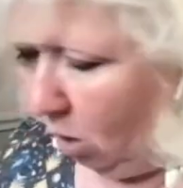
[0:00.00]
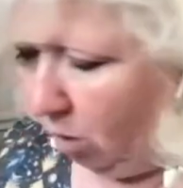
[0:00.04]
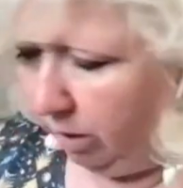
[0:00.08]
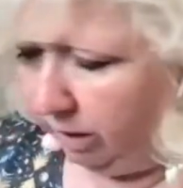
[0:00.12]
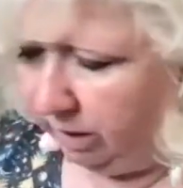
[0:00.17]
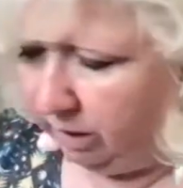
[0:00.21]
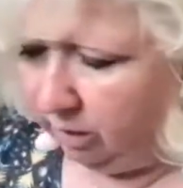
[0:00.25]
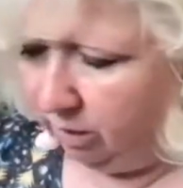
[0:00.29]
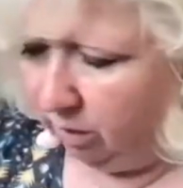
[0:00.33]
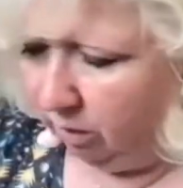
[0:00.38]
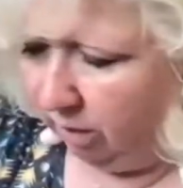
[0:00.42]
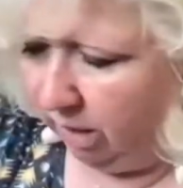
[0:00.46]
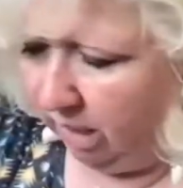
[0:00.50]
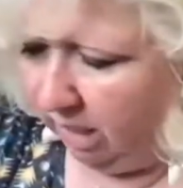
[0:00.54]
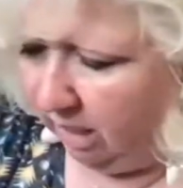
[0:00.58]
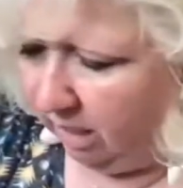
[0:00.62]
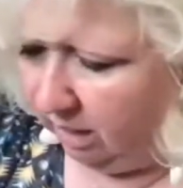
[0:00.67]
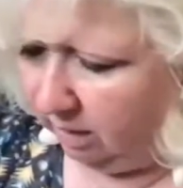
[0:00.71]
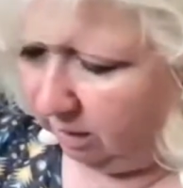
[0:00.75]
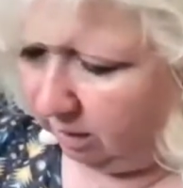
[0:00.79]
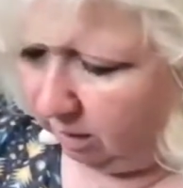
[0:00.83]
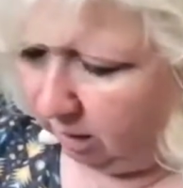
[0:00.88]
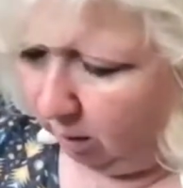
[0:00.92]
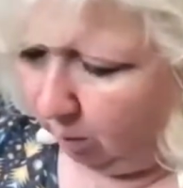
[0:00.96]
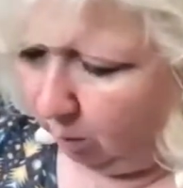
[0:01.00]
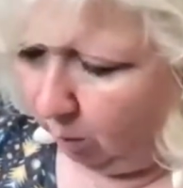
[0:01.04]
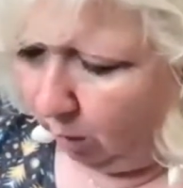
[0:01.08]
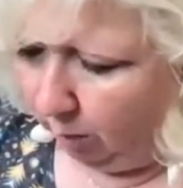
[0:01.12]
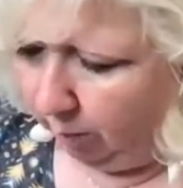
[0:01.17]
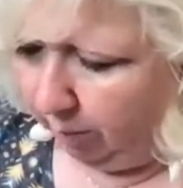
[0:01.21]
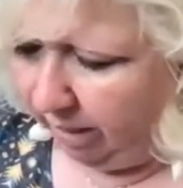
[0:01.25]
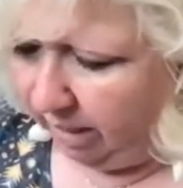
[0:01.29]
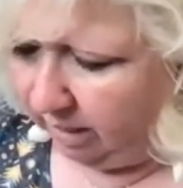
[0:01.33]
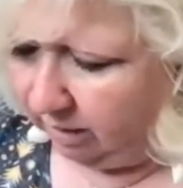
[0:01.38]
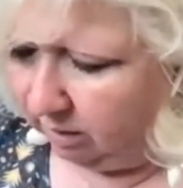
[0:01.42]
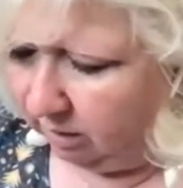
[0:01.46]
All right, so that's a
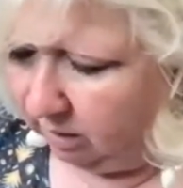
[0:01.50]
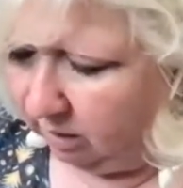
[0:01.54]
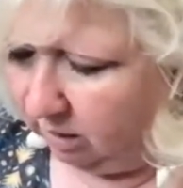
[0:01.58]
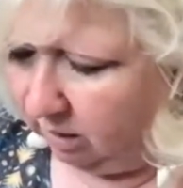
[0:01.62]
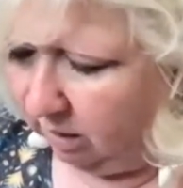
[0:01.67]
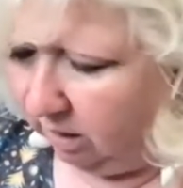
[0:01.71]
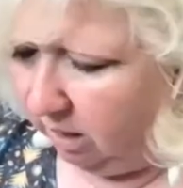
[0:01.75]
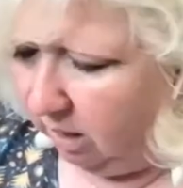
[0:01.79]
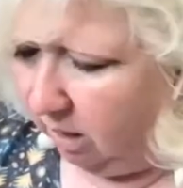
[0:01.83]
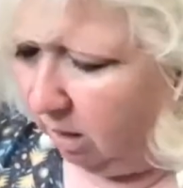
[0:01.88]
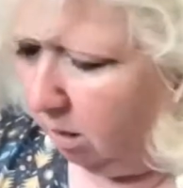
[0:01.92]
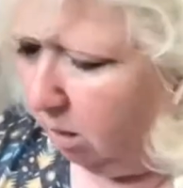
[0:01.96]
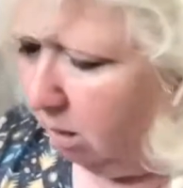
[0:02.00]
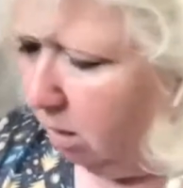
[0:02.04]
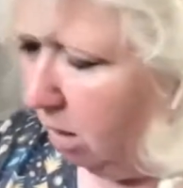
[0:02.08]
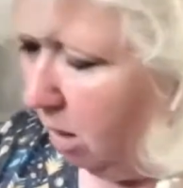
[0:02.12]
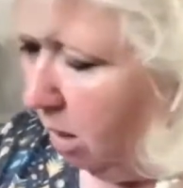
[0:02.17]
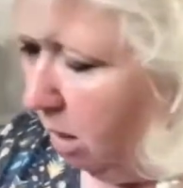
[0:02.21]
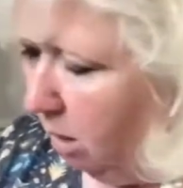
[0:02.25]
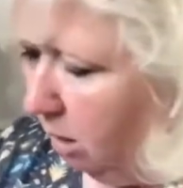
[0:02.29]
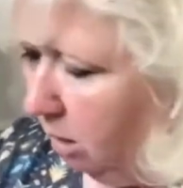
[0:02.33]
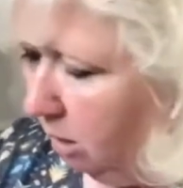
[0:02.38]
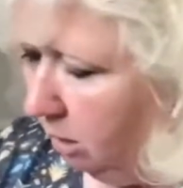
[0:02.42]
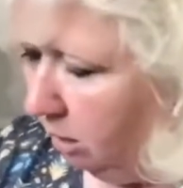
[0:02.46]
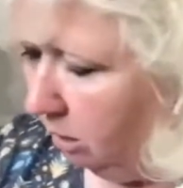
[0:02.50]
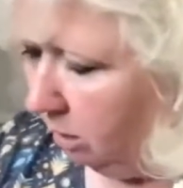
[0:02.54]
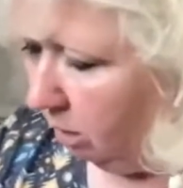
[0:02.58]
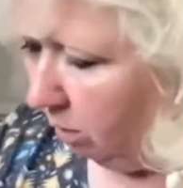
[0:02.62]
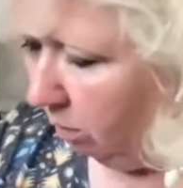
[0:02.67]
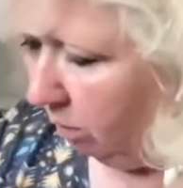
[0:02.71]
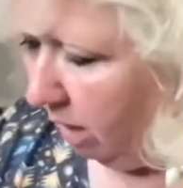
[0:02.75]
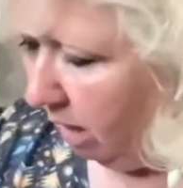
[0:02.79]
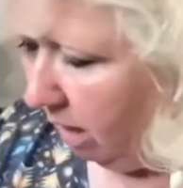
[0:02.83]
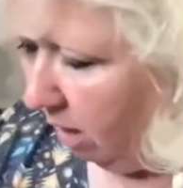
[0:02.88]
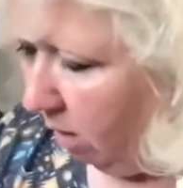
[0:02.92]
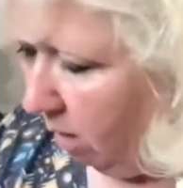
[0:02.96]
couple of passes there.
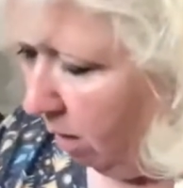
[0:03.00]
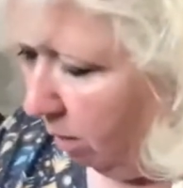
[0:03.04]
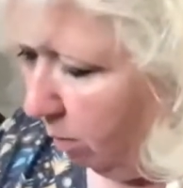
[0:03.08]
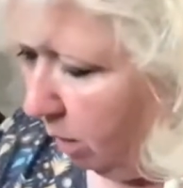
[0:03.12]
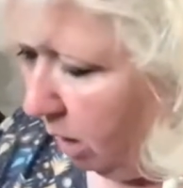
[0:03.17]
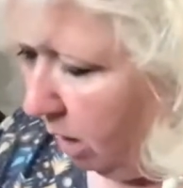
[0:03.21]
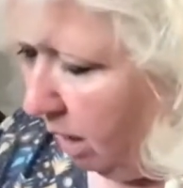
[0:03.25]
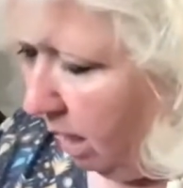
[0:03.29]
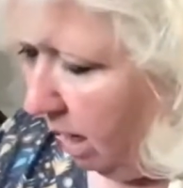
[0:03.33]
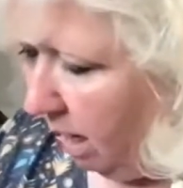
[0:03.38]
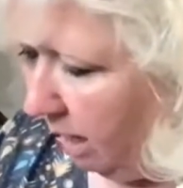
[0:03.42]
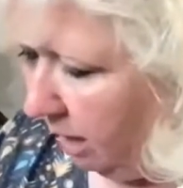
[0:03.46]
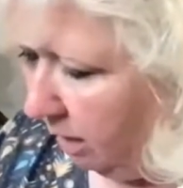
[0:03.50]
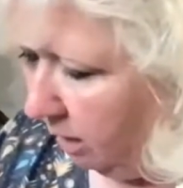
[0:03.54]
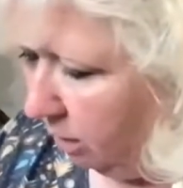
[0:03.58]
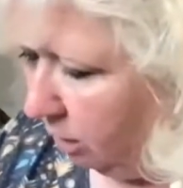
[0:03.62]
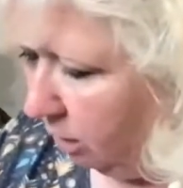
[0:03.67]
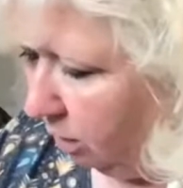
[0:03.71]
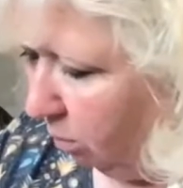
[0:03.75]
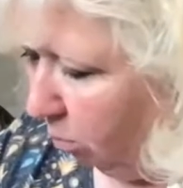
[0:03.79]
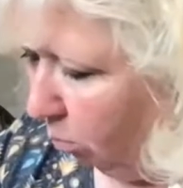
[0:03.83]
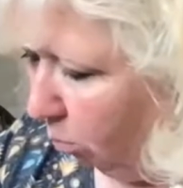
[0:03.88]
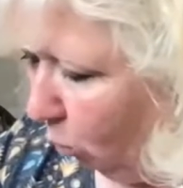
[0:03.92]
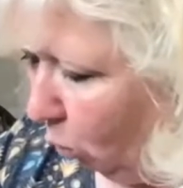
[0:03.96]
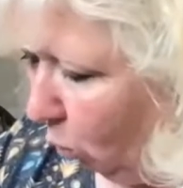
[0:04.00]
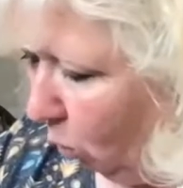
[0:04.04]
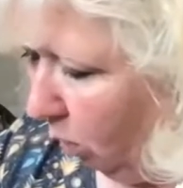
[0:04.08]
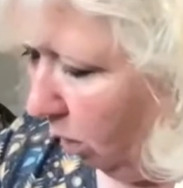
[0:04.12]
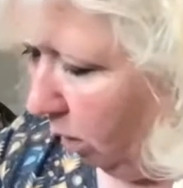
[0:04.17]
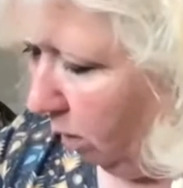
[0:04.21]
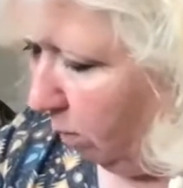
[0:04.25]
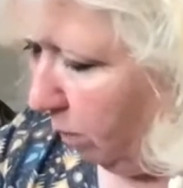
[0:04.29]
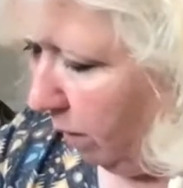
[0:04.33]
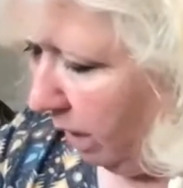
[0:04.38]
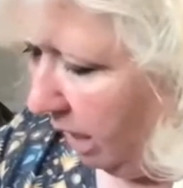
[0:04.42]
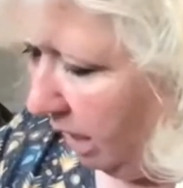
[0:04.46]
So now I'm going to add some
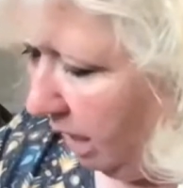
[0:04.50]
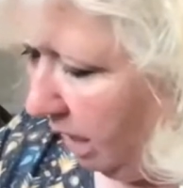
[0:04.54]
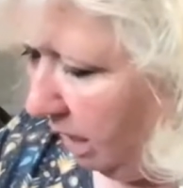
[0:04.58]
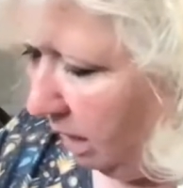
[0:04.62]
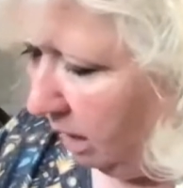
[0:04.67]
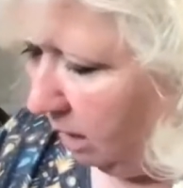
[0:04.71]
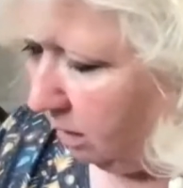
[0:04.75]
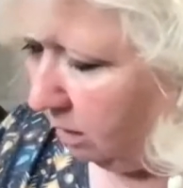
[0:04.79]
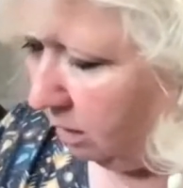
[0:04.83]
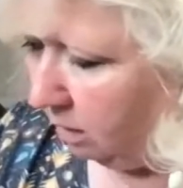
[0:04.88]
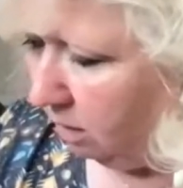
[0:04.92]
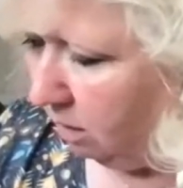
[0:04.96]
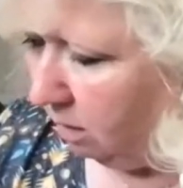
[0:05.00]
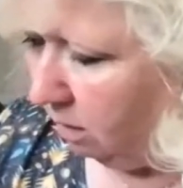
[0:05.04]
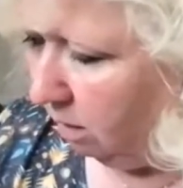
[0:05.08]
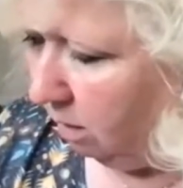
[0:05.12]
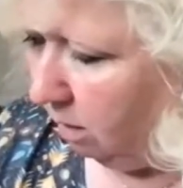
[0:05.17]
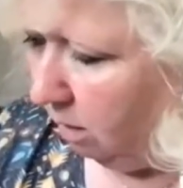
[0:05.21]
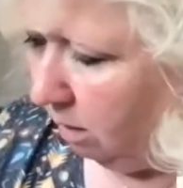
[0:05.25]
more paint.